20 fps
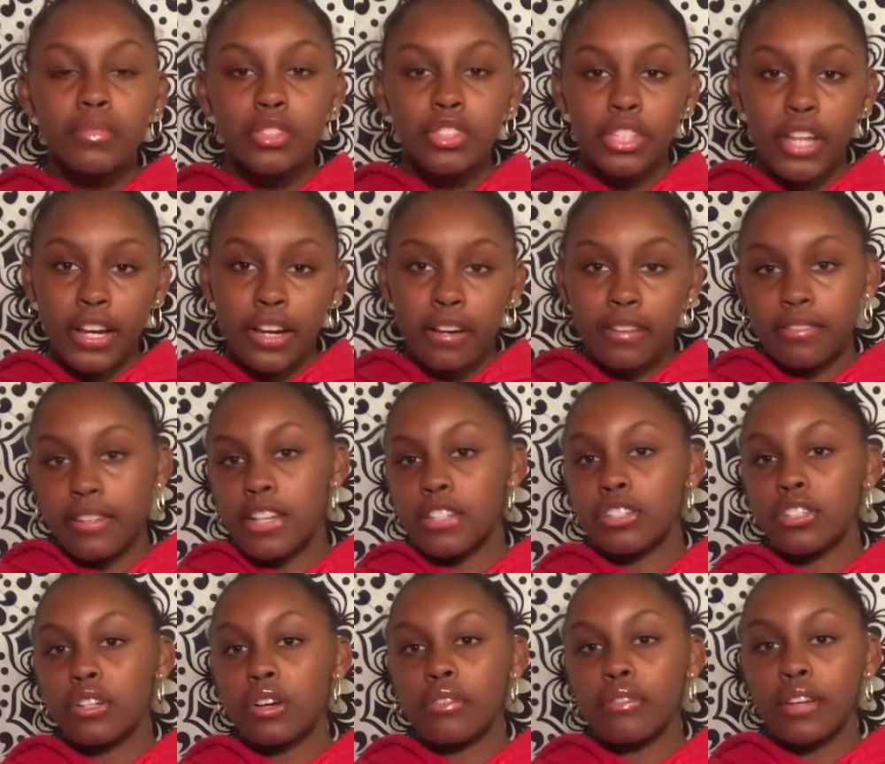Check out
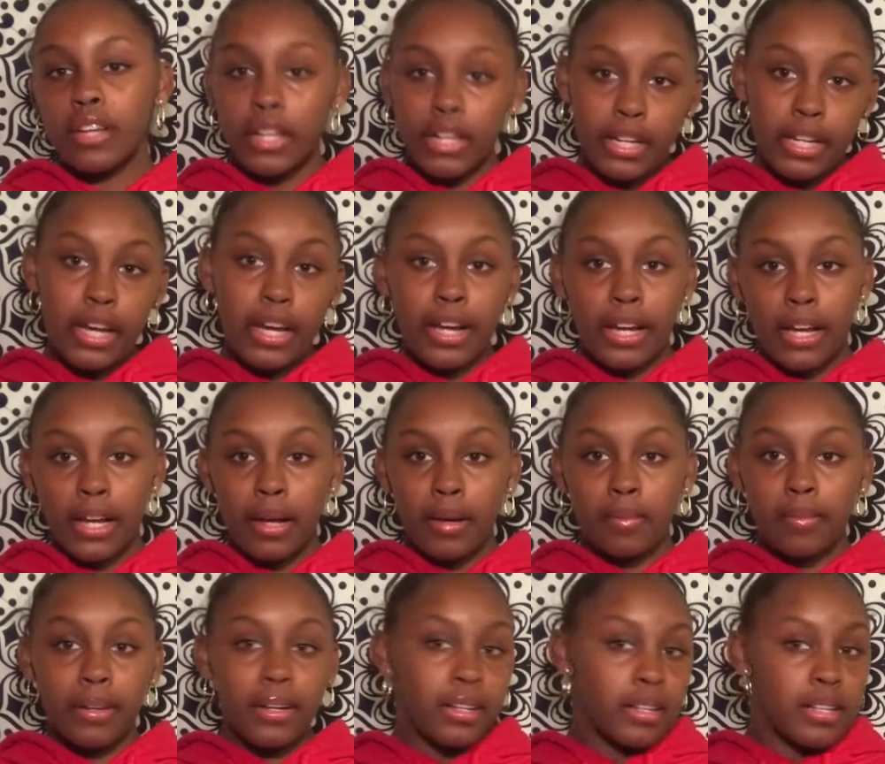fashionnova.com.
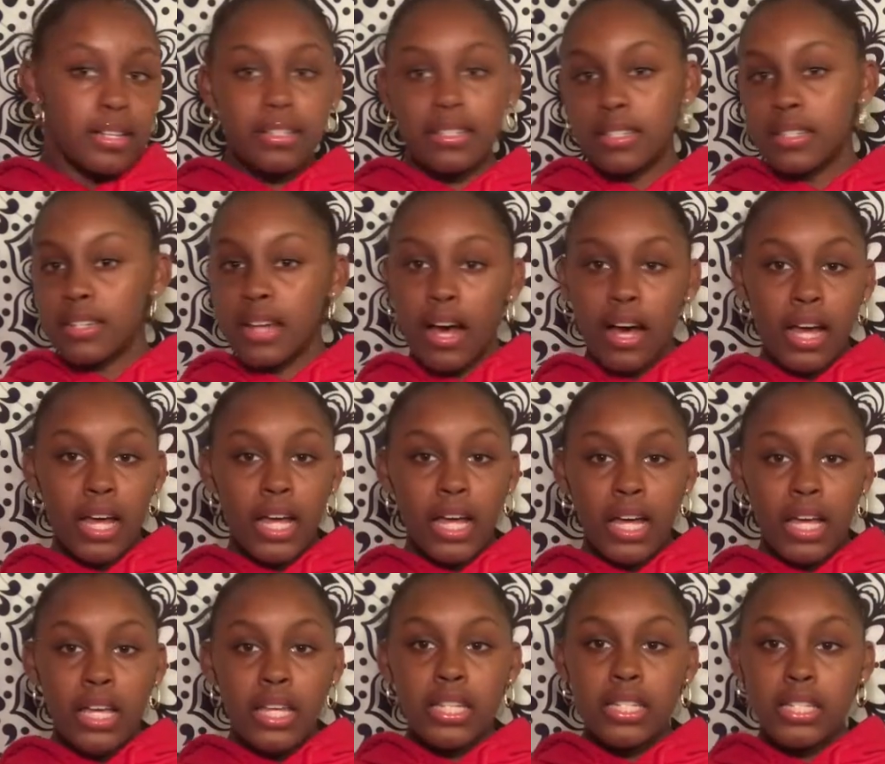This is not
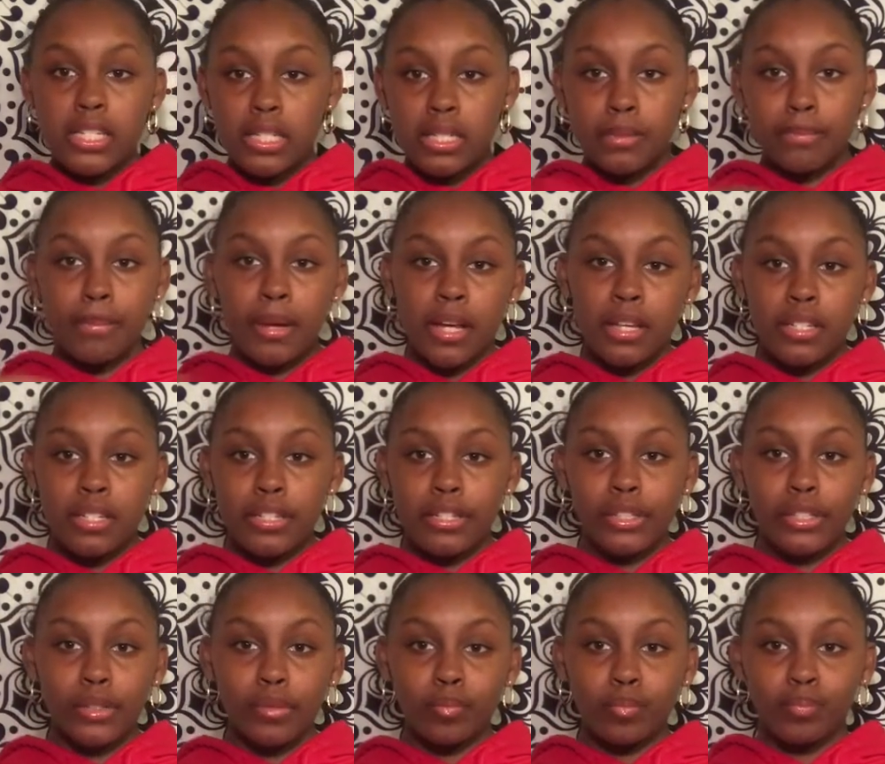
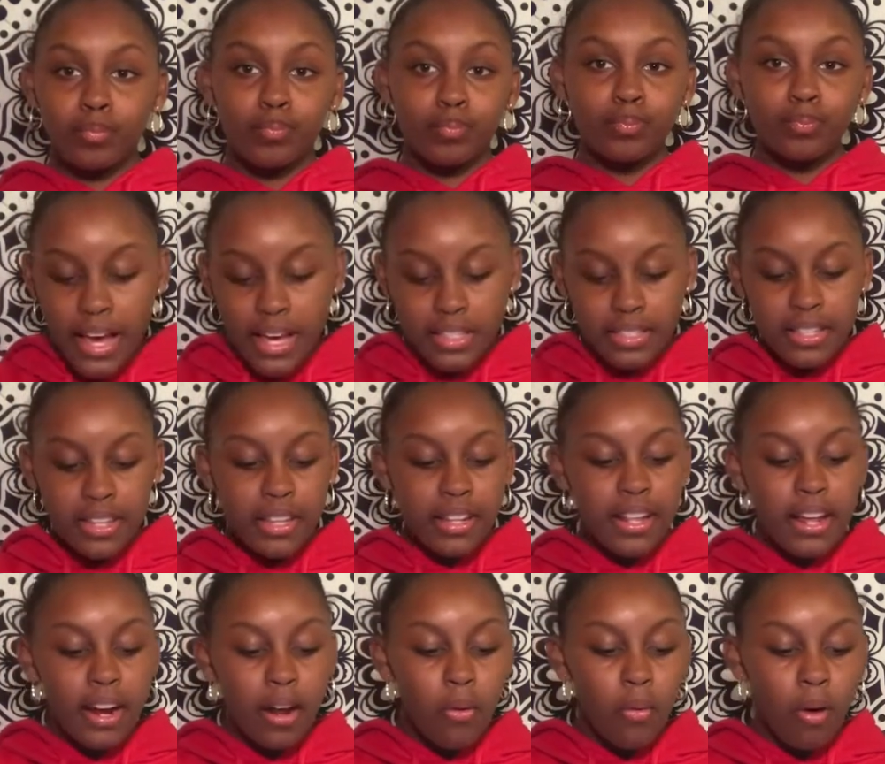sponsored. Next thing
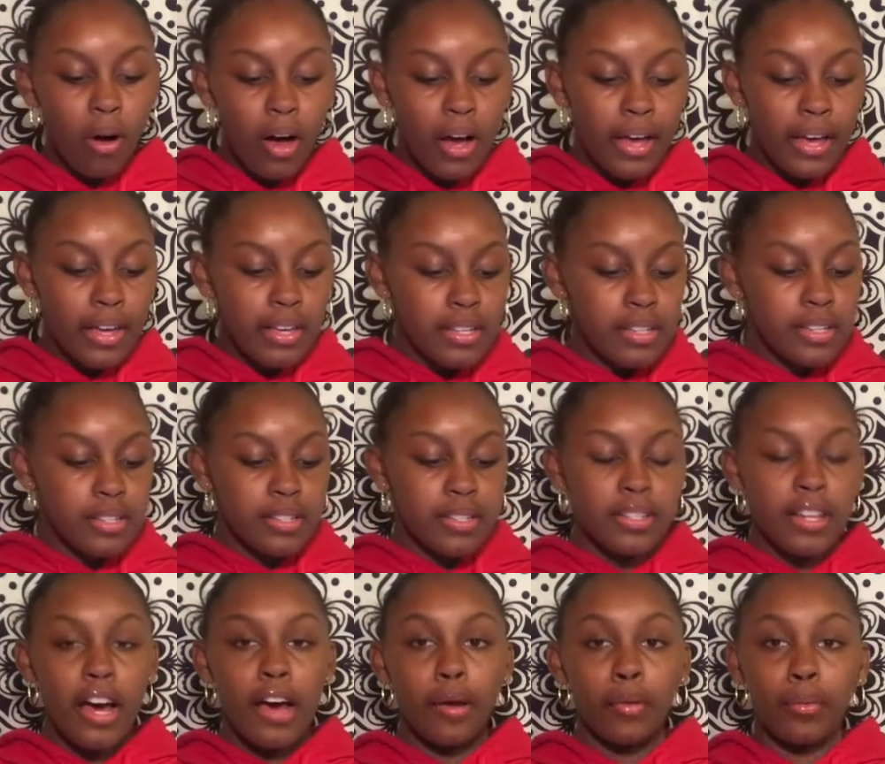that I want
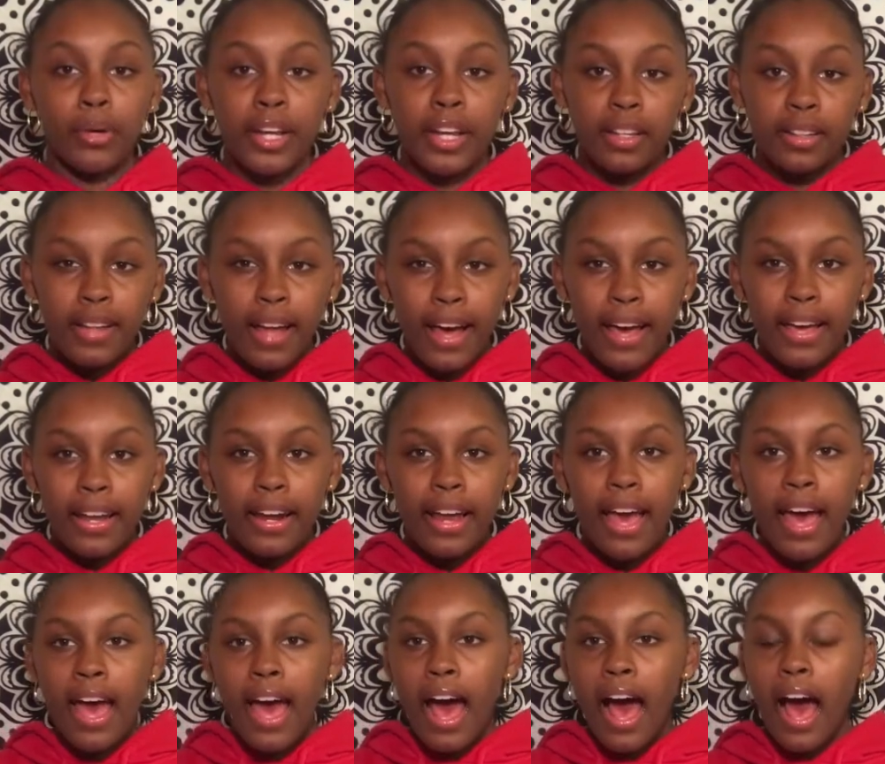is a ring light.
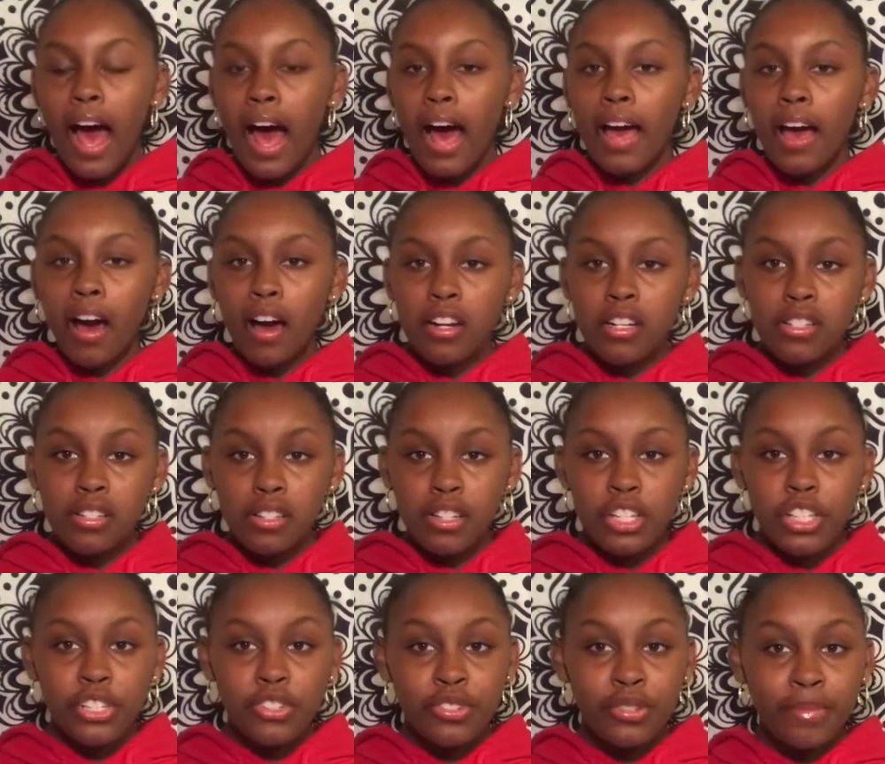I honestly
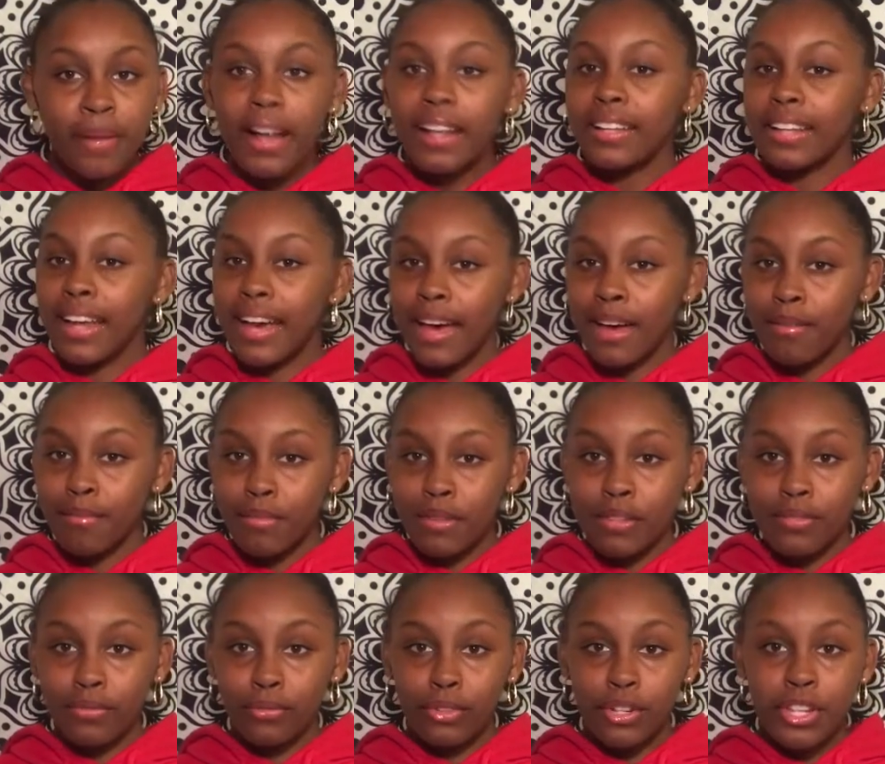use my lamp
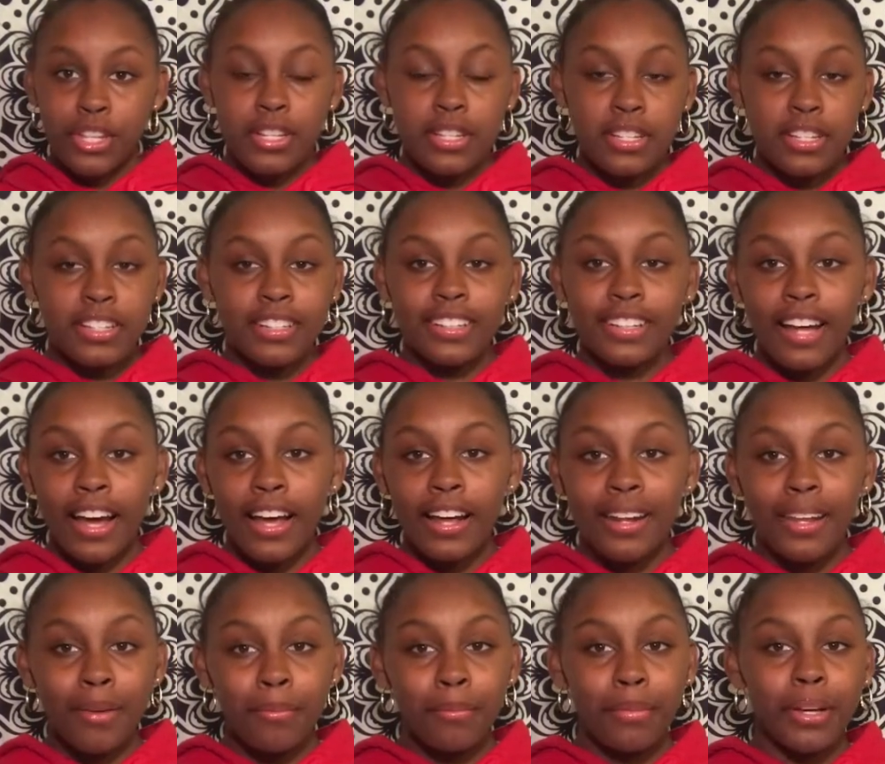for this good
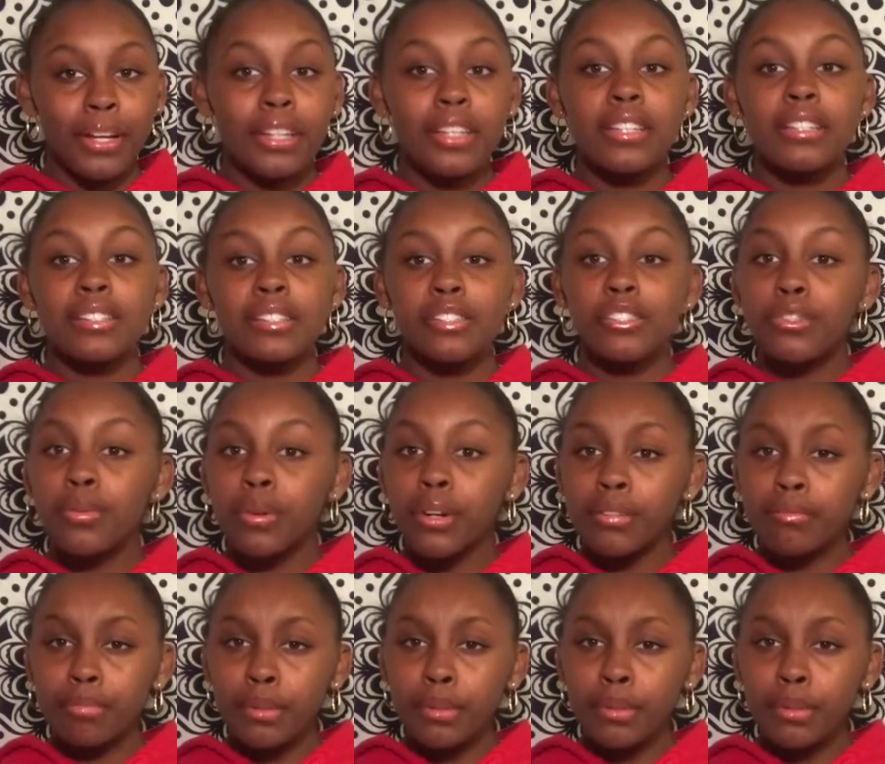lighting, but it's doing